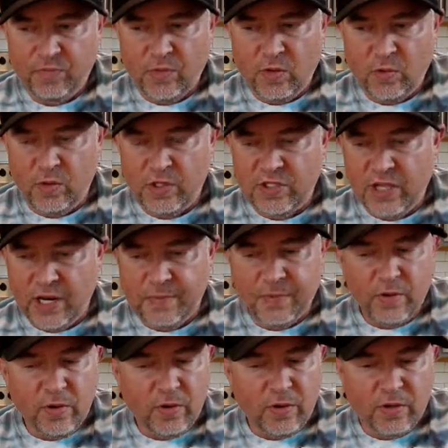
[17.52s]
we set up a
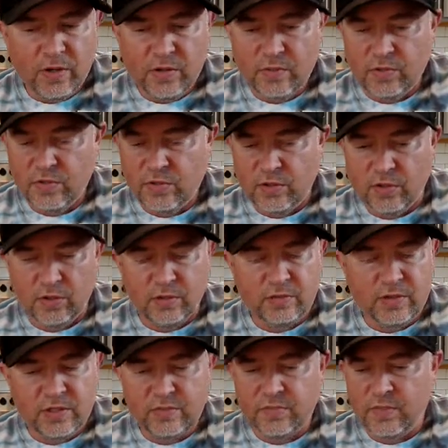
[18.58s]
corner, sold
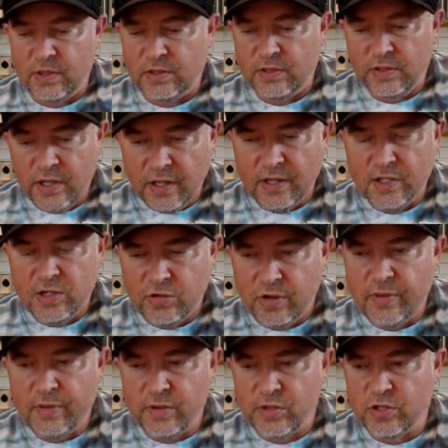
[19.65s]
just a ton of
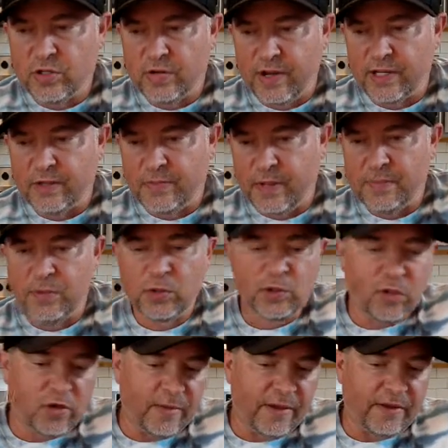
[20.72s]
streamers direct to people,
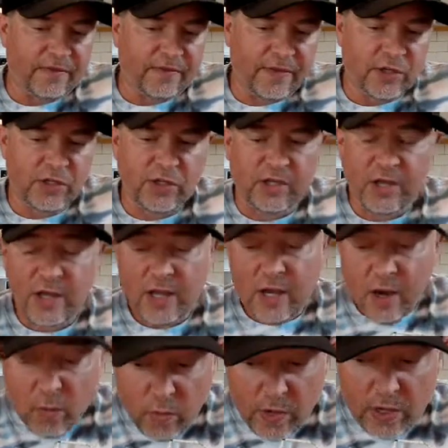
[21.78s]
showed them how to fish it.
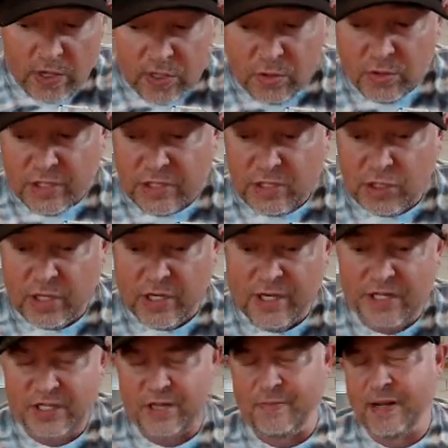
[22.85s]
We also did
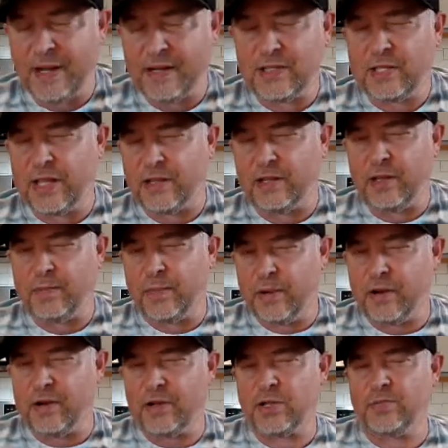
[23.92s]
jigs. I'm not exactly a
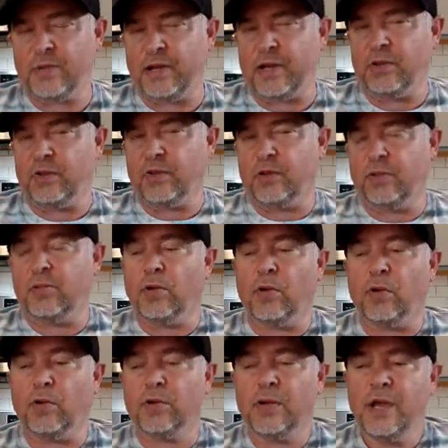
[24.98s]
purist, but I do a little
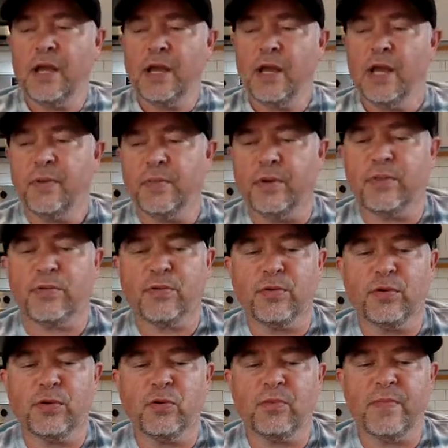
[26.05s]
both. But
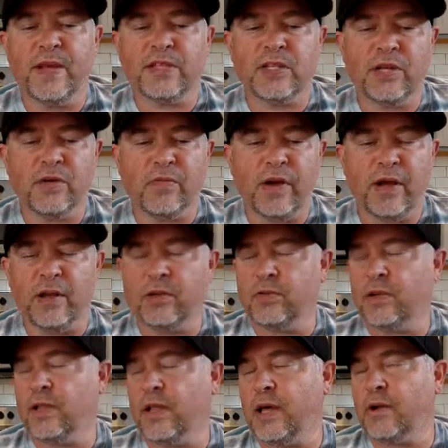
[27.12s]
through messing around, doing
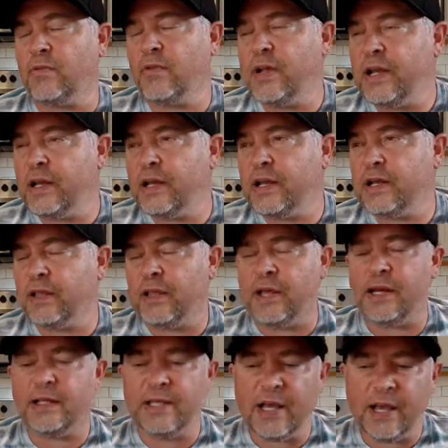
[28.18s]
a lot of reading, a lot
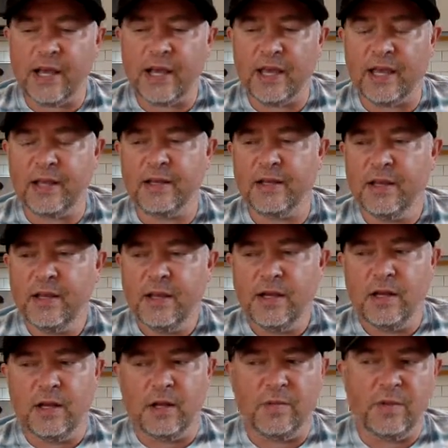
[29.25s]
of tying,
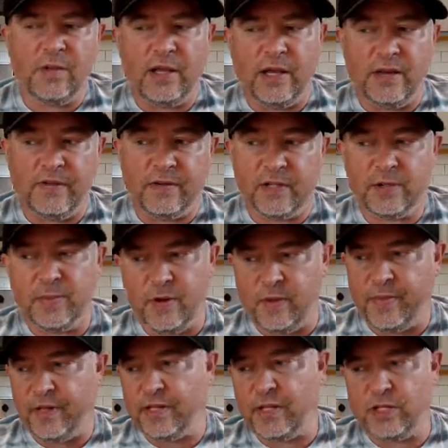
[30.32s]
a lot of
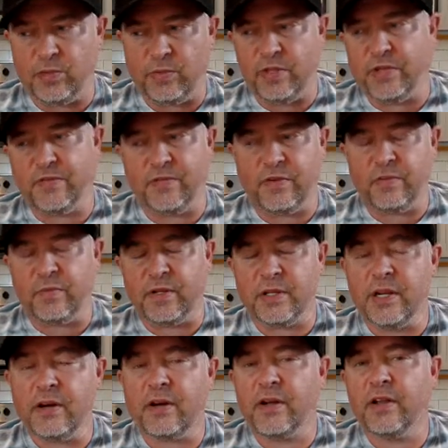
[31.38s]
experimentation with different
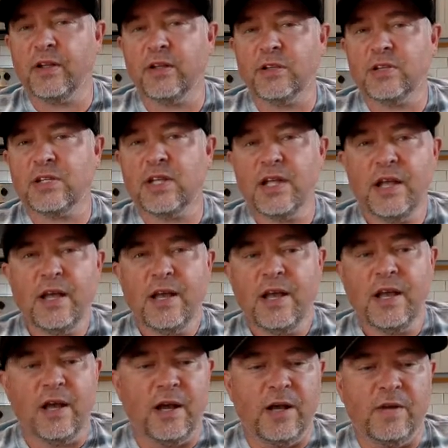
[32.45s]
materials.
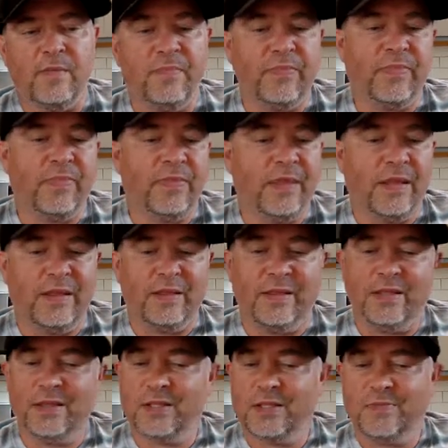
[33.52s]

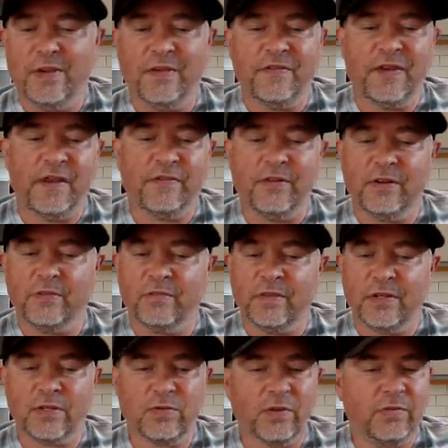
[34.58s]
This is my favorite.
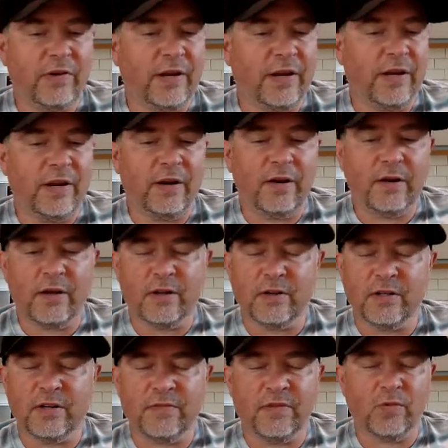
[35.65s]
This one right here, under
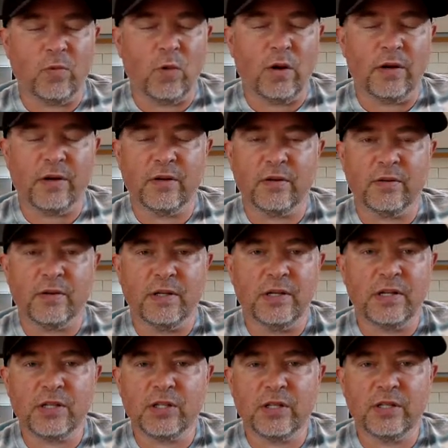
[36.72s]
different water
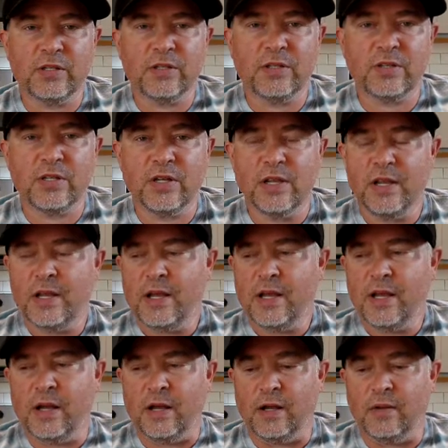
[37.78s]
conditions,
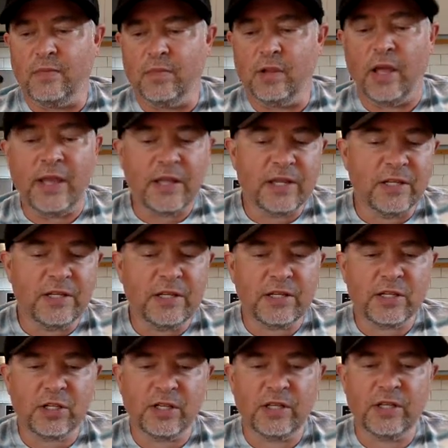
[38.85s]
light
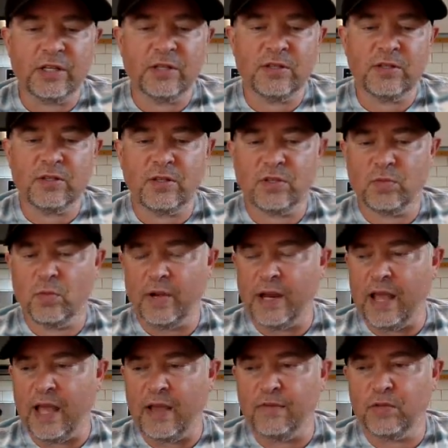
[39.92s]
conditions, what
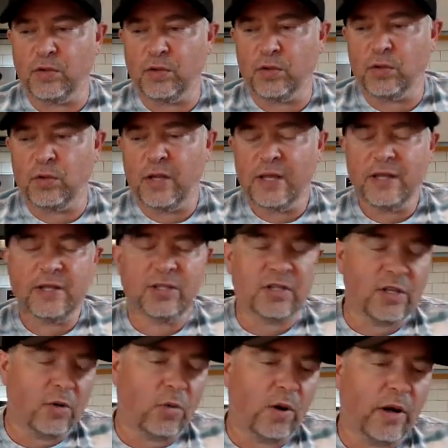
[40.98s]
have you,
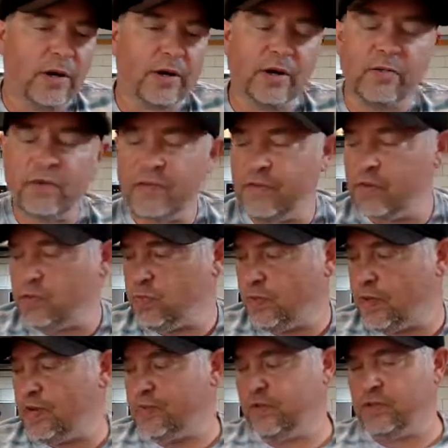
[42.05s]
still water, rivers,
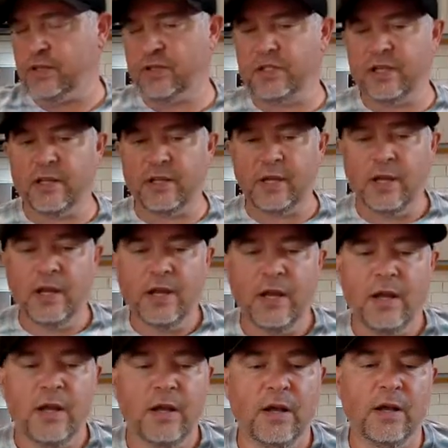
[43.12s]
whatever. This is it.
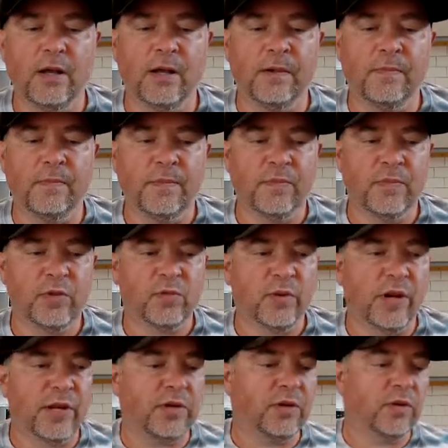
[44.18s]
So what
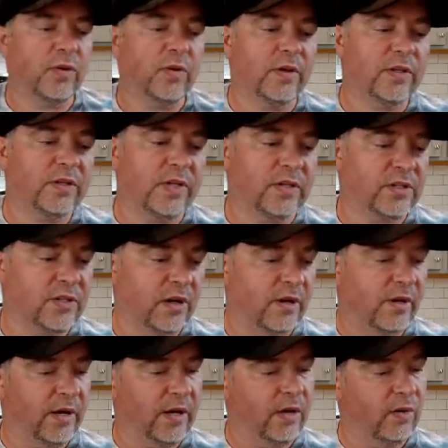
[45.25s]
I do is I start
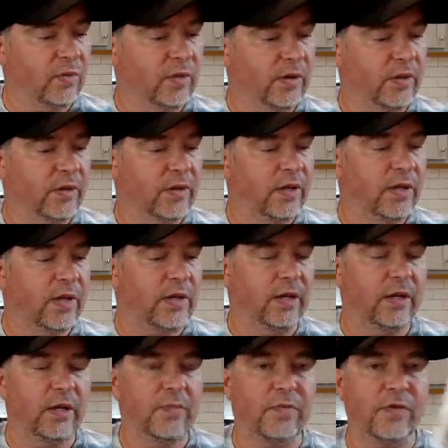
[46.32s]
out with a
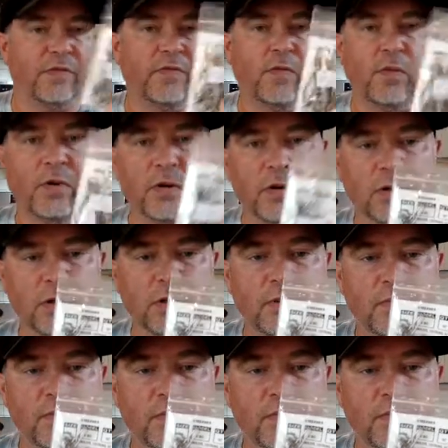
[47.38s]
number 4 hook,